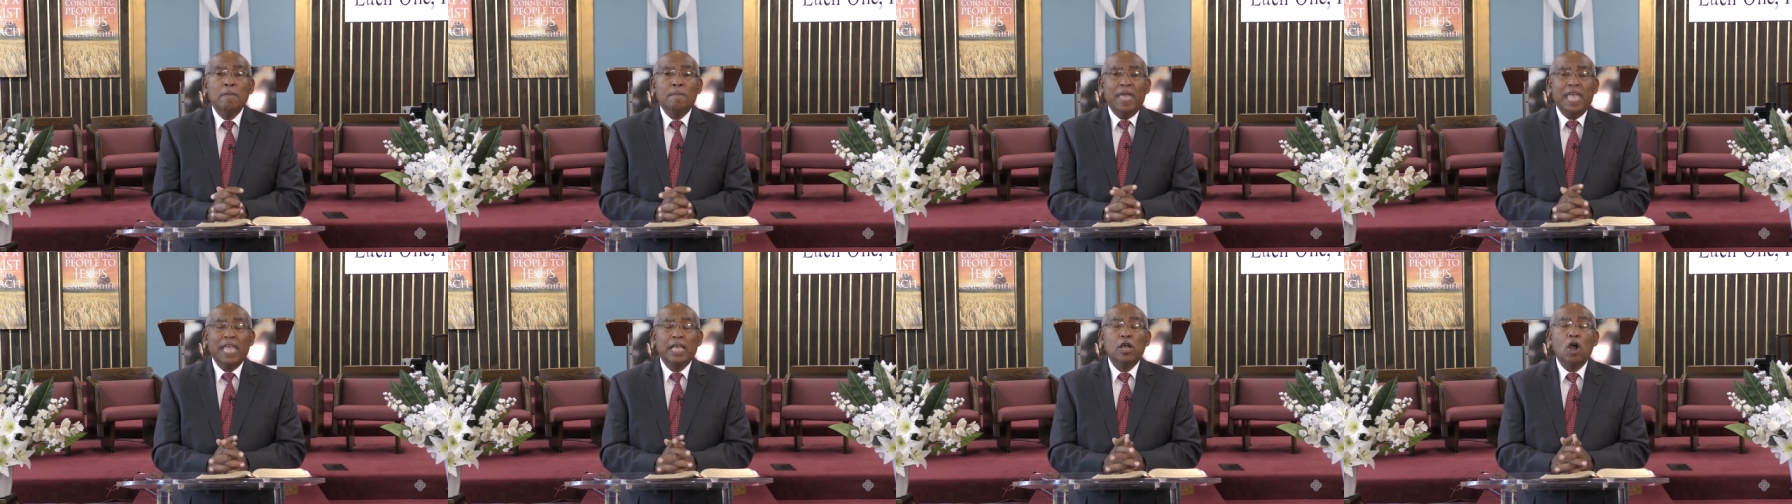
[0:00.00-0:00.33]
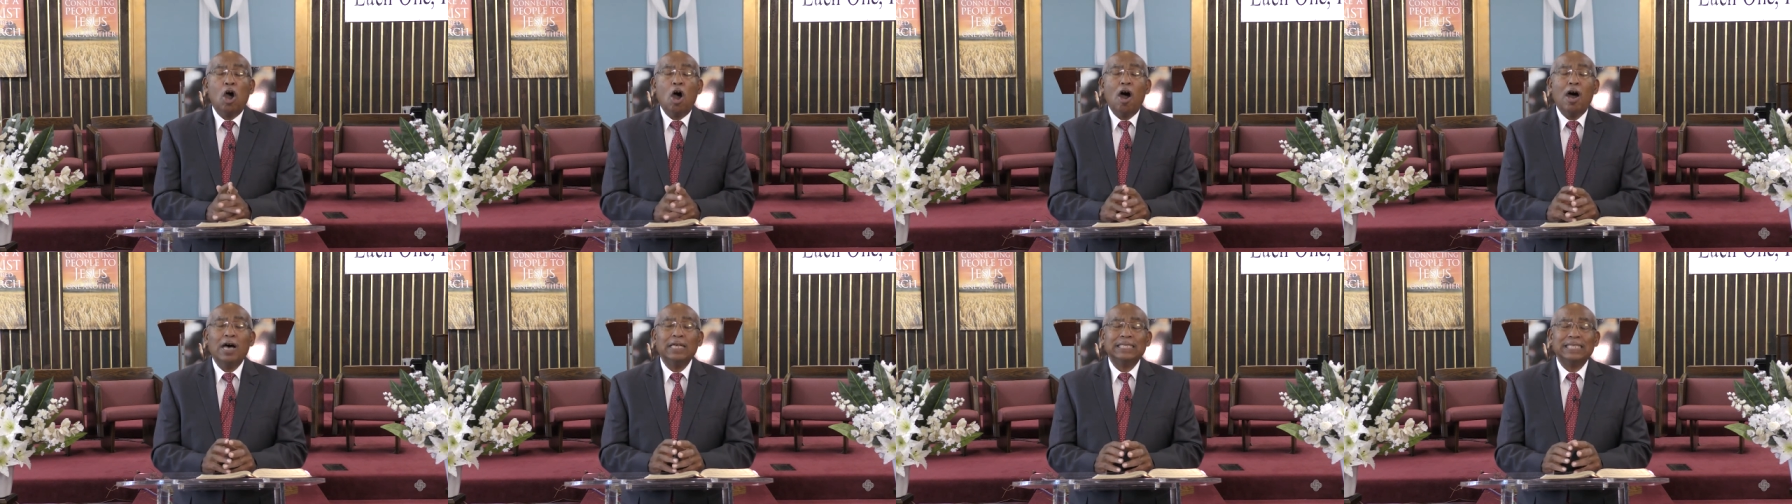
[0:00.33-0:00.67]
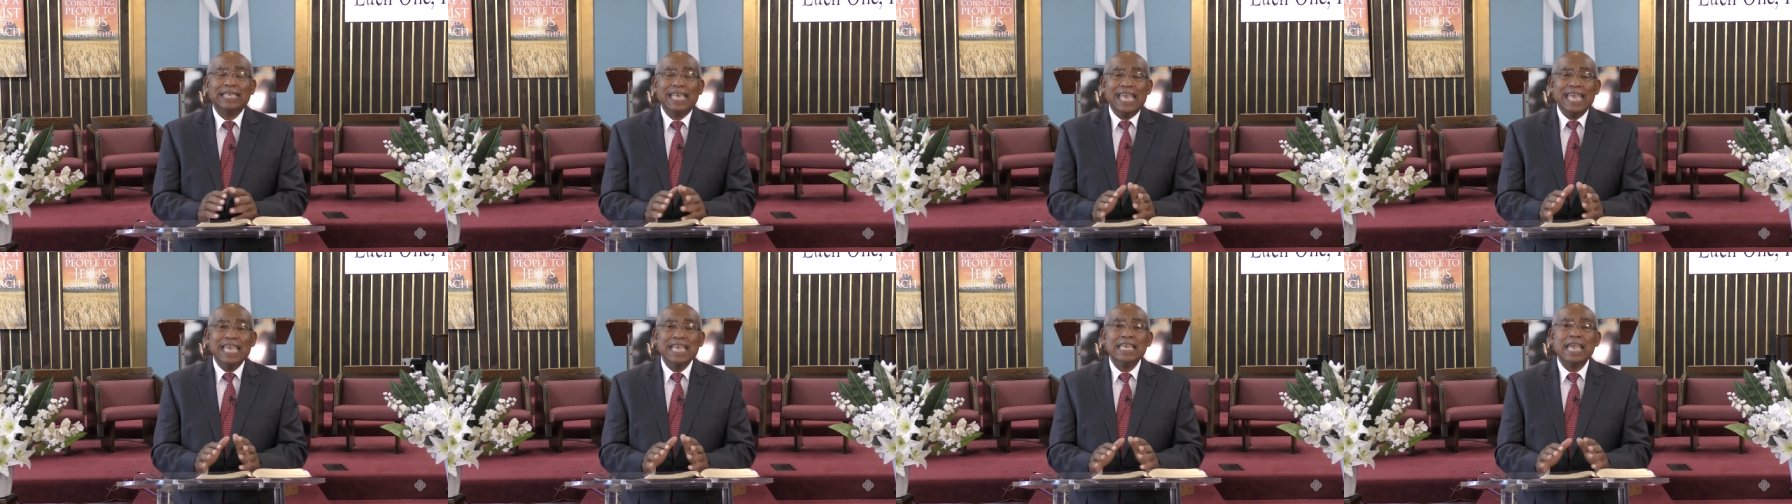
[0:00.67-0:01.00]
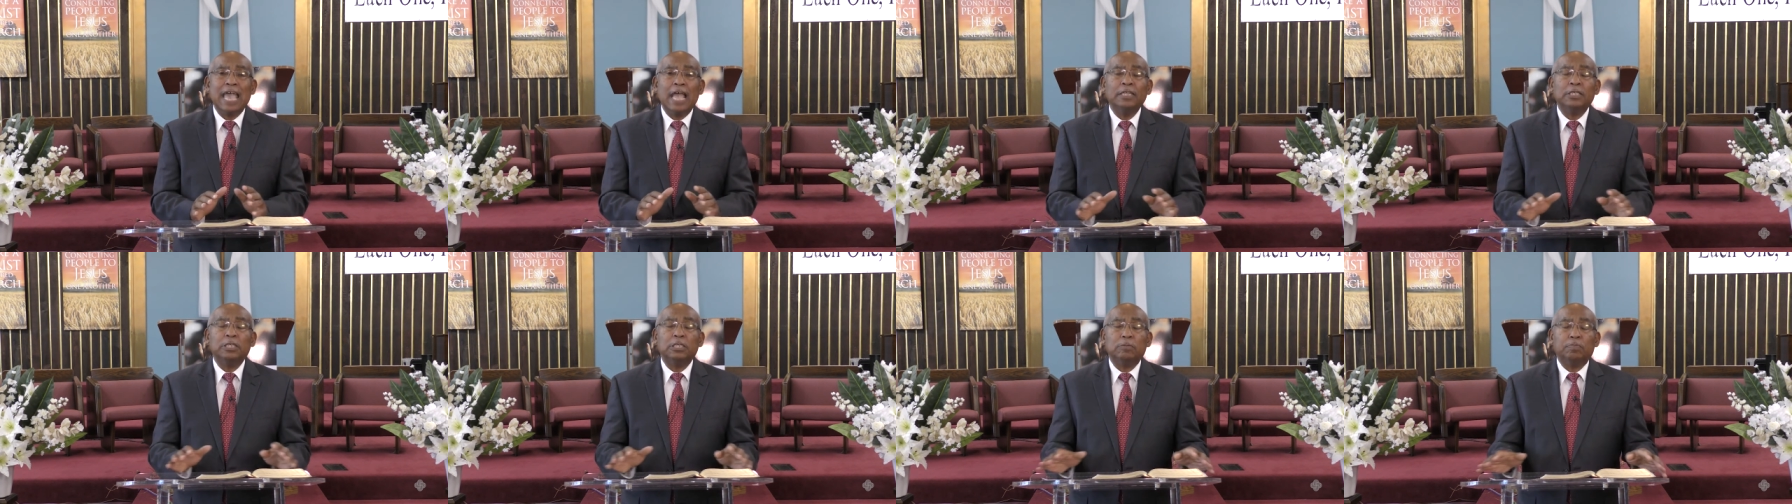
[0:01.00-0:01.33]
because He
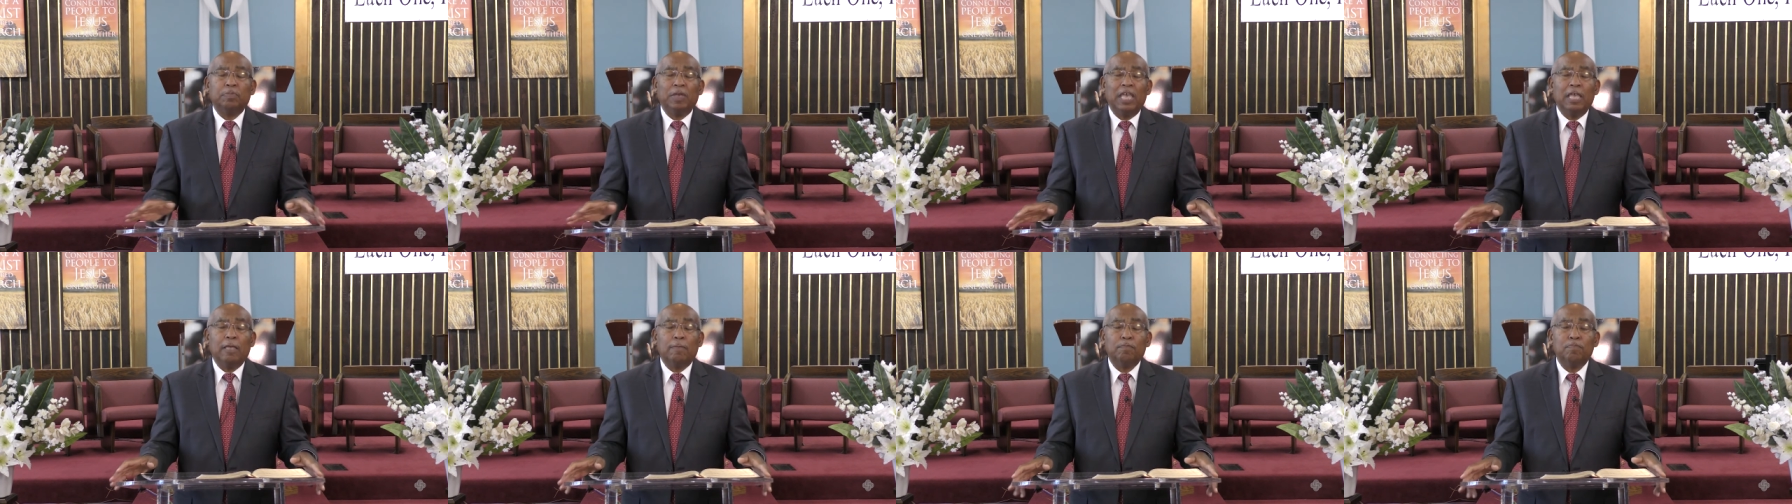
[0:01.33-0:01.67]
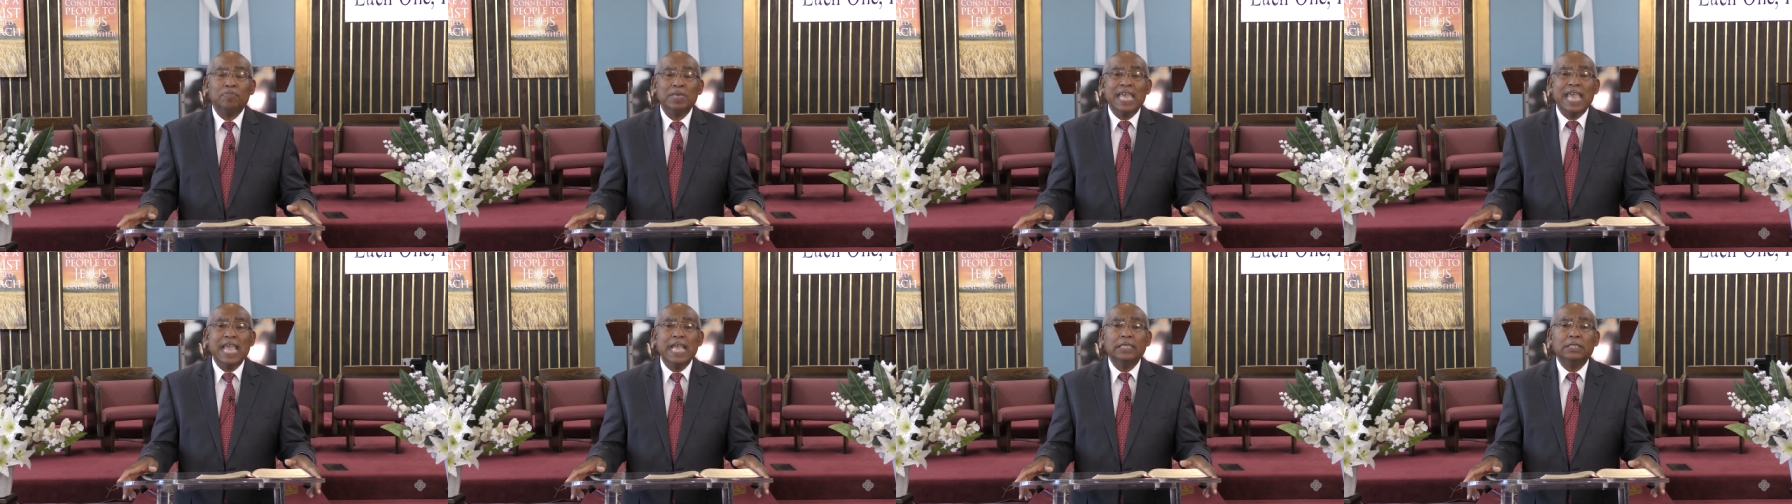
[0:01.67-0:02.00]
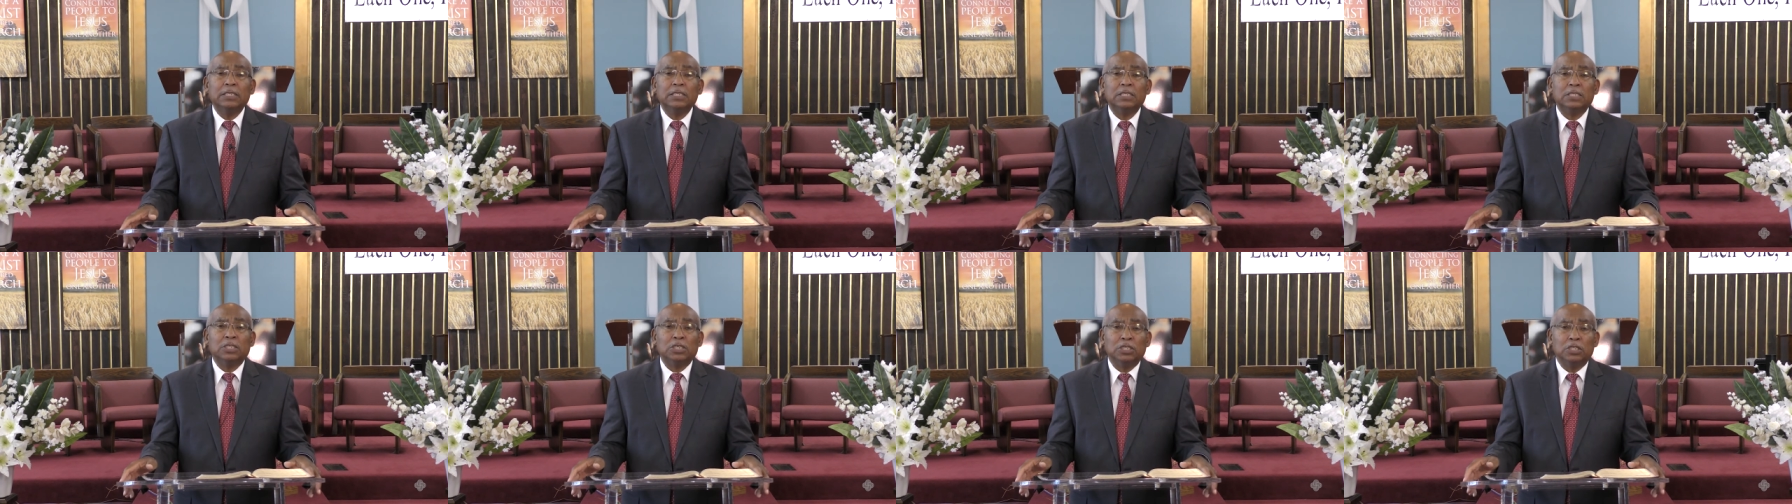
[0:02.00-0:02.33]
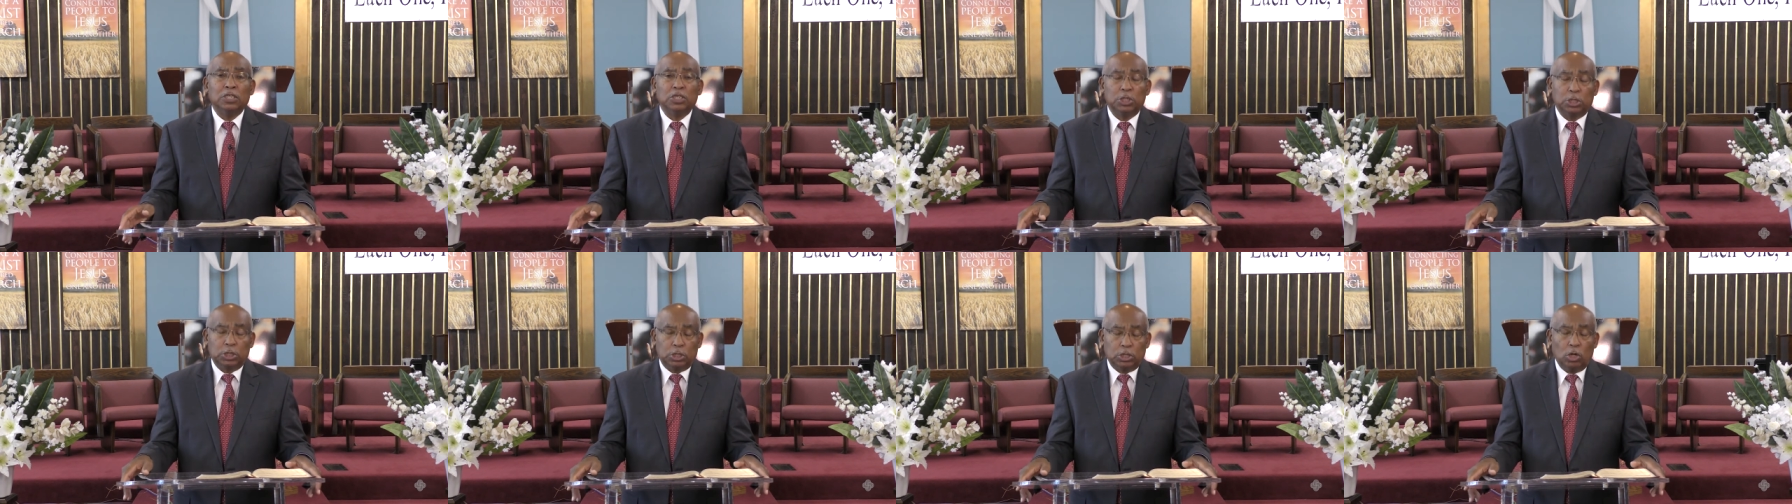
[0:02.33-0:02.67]
can speak peace to
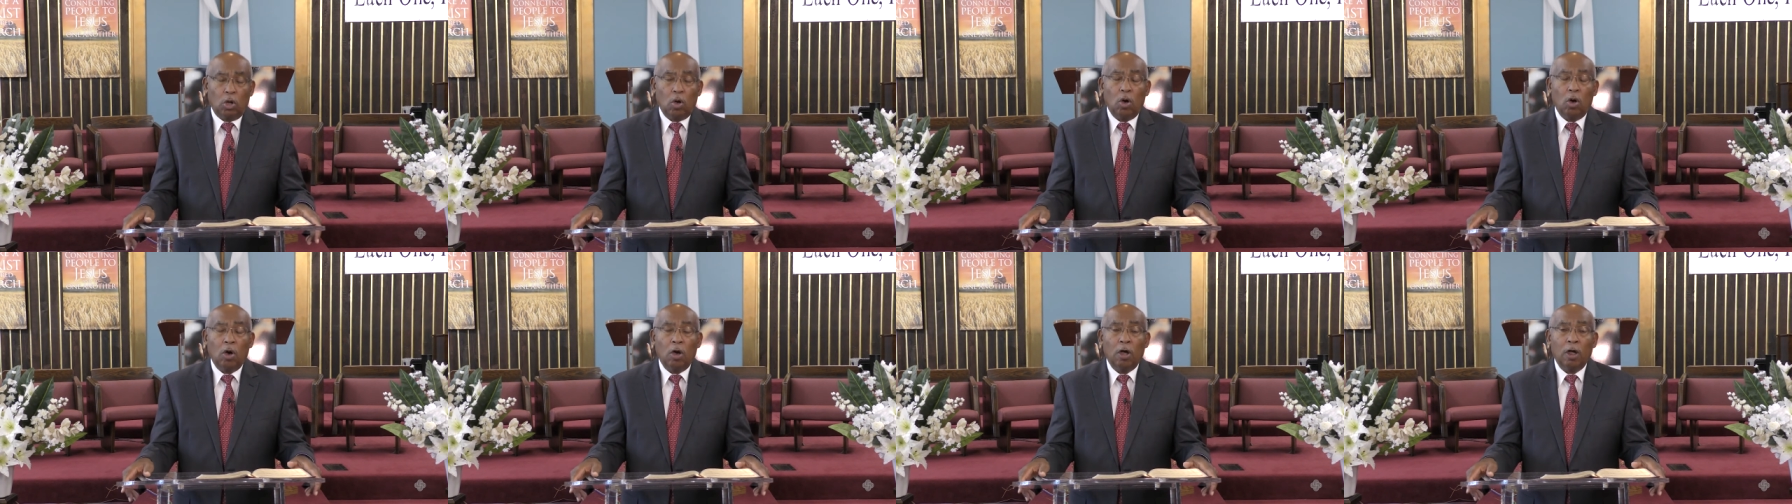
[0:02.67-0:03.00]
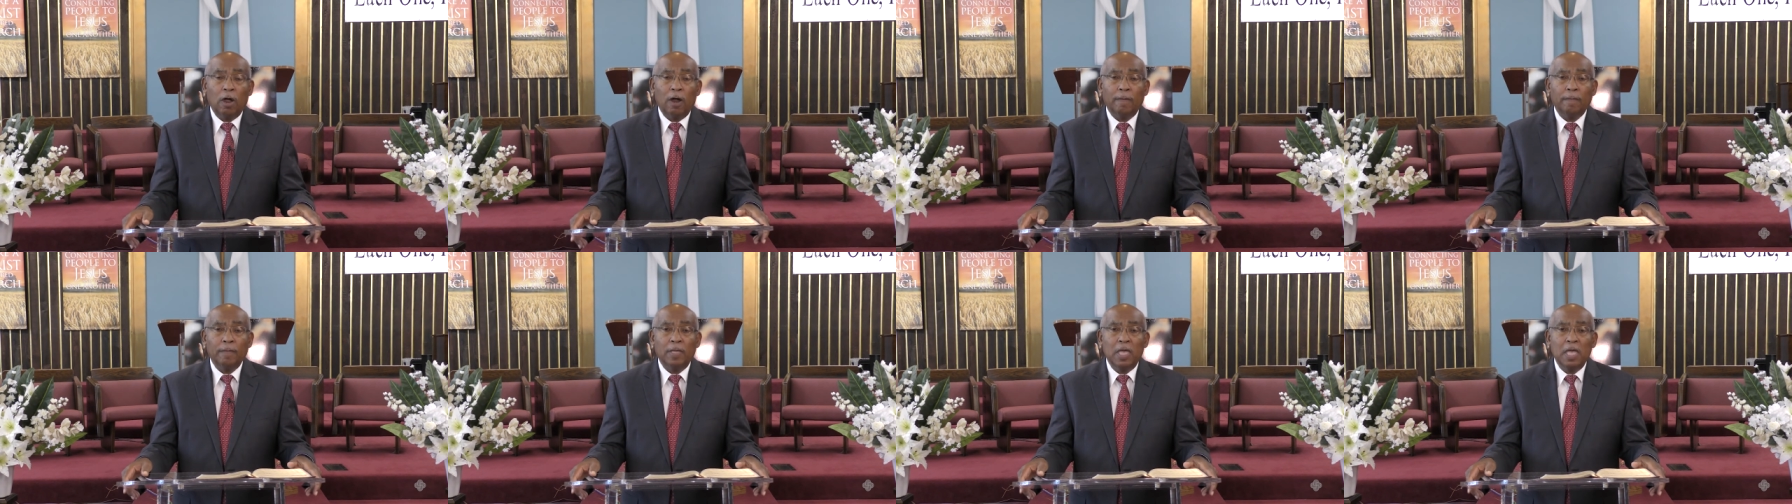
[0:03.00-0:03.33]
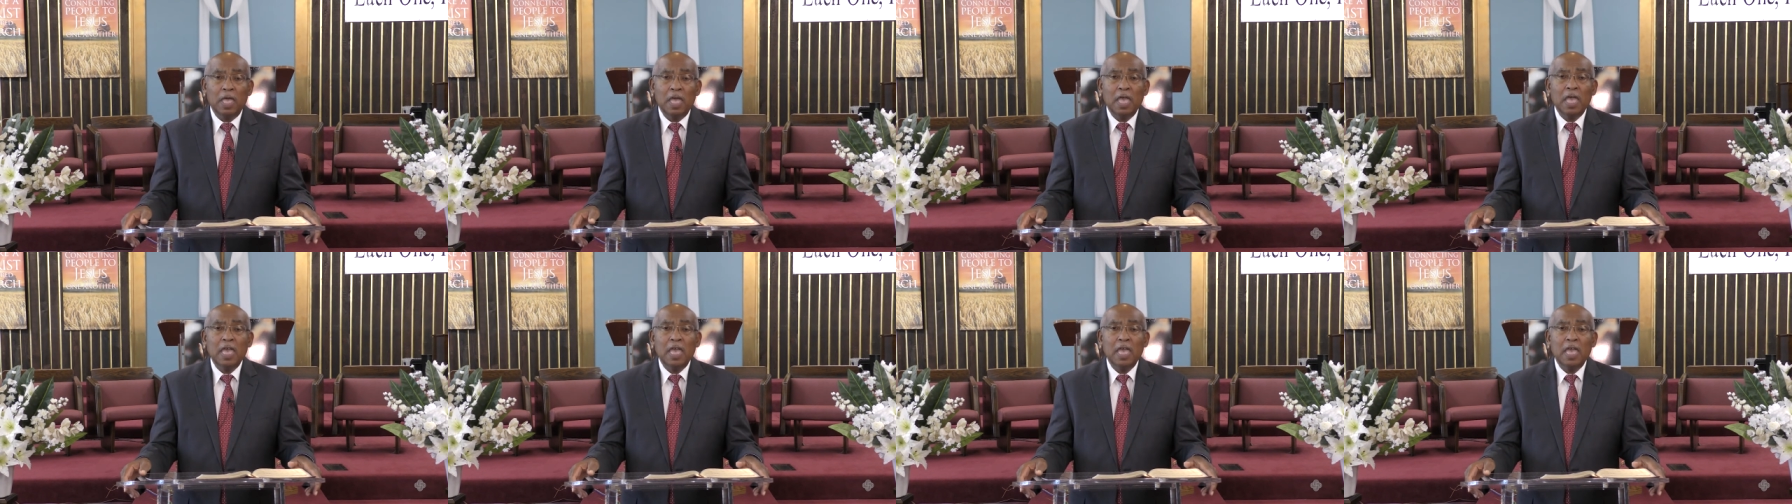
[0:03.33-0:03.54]
the storm.